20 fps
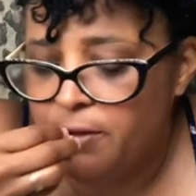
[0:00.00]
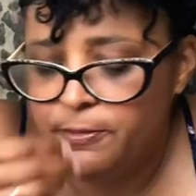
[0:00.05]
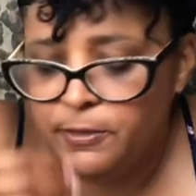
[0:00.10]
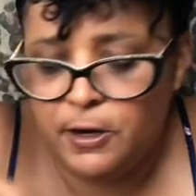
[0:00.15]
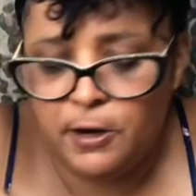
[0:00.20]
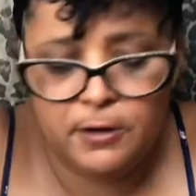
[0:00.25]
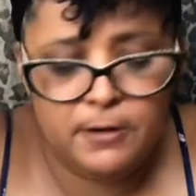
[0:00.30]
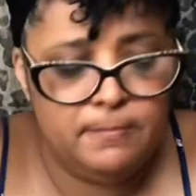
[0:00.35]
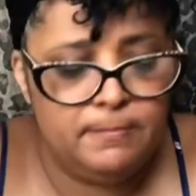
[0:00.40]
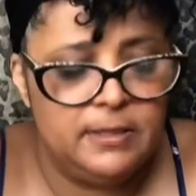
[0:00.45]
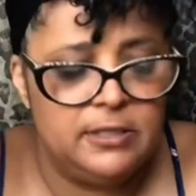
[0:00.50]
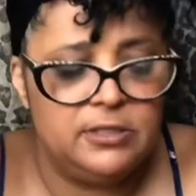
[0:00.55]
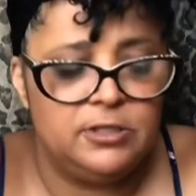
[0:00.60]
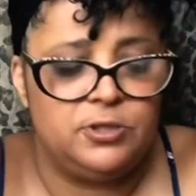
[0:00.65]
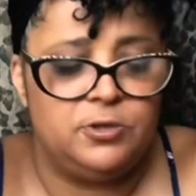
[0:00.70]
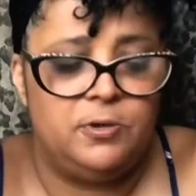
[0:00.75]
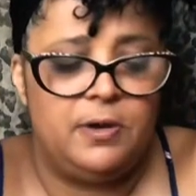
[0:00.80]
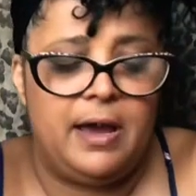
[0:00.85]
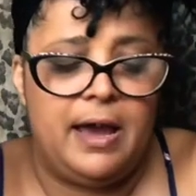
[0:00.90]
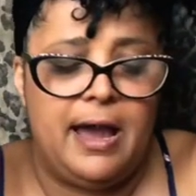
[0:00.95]
30 minutes
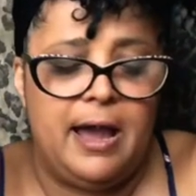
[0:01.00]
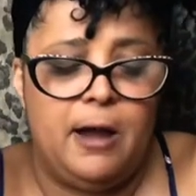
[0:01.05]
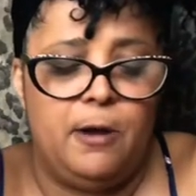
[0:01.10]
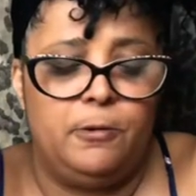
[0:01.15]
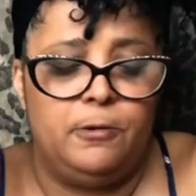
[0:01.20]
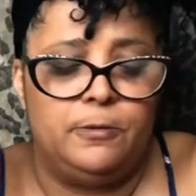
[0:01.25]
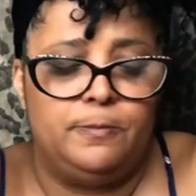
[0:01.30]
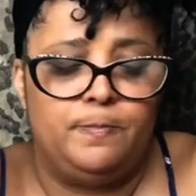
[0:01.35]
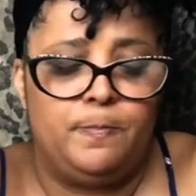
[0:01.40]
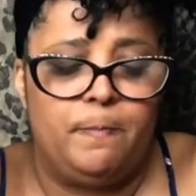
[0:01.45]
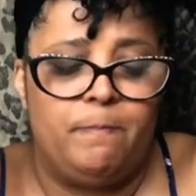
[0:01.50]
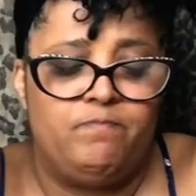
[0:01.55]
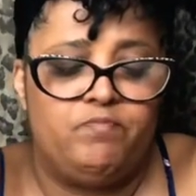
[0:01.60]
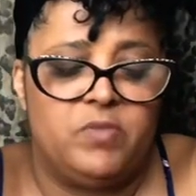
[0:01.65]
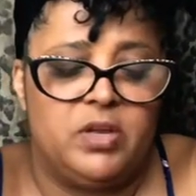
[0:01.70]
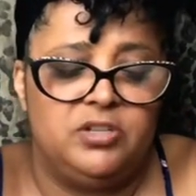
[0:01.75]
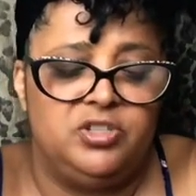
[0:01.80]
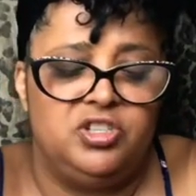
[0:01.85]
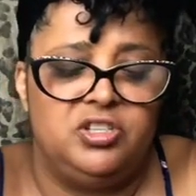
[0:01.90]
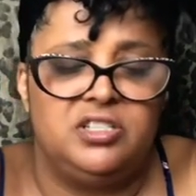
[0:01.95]
to an hour
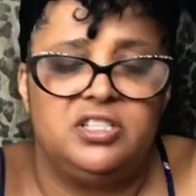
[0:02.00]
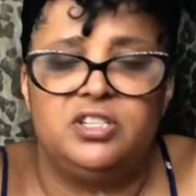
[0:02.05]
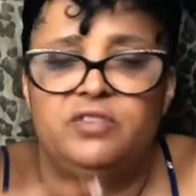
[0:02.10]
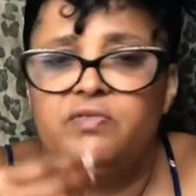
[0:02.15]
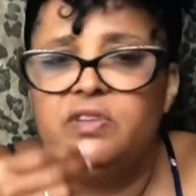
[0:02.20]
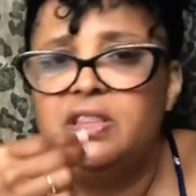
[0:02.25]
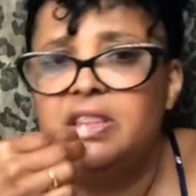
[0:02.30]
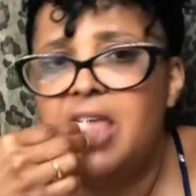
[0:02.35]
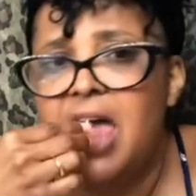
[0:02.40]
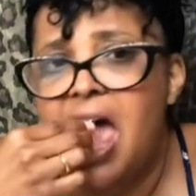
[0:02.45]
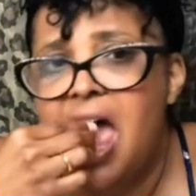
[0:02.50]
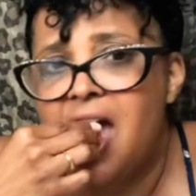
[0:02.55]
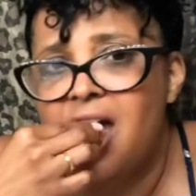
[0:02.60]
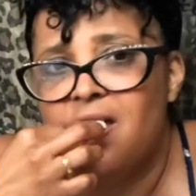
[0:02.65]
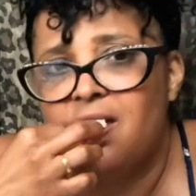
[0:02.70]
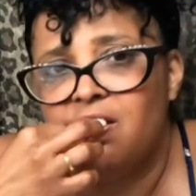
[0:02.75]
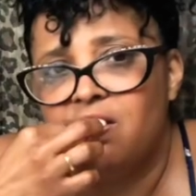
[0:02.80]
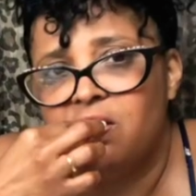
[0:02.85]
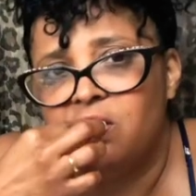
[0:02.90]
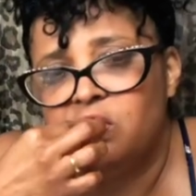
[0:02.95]
just to
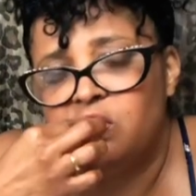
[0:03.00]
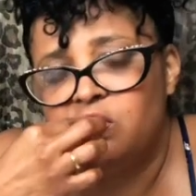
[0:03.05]
relax.